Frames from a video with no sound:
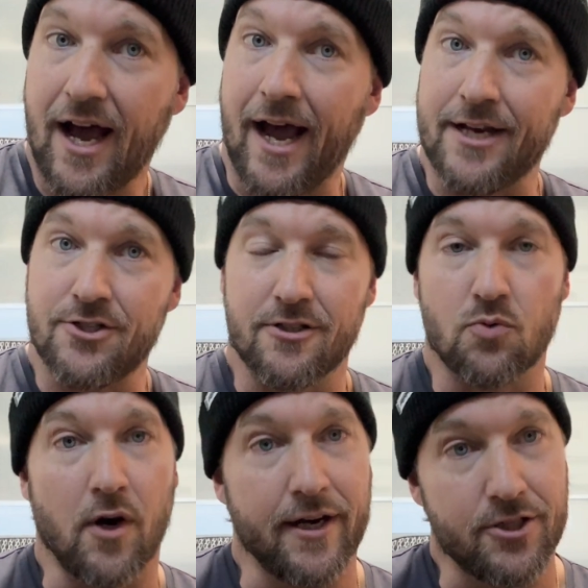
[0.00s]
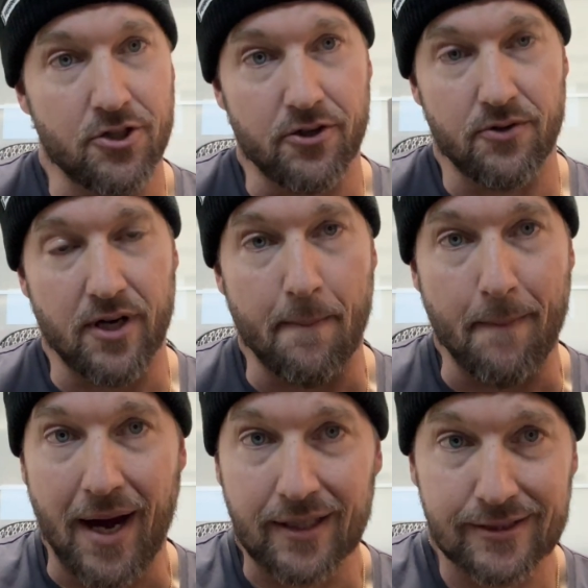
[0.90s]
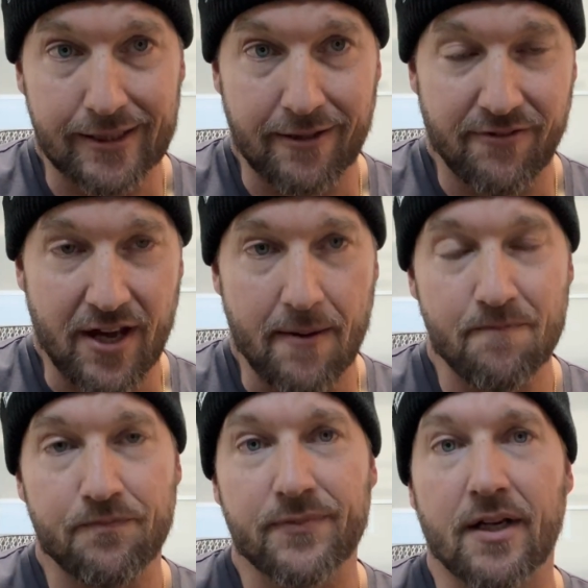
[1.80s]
I just wanted to show you an unboxing of them.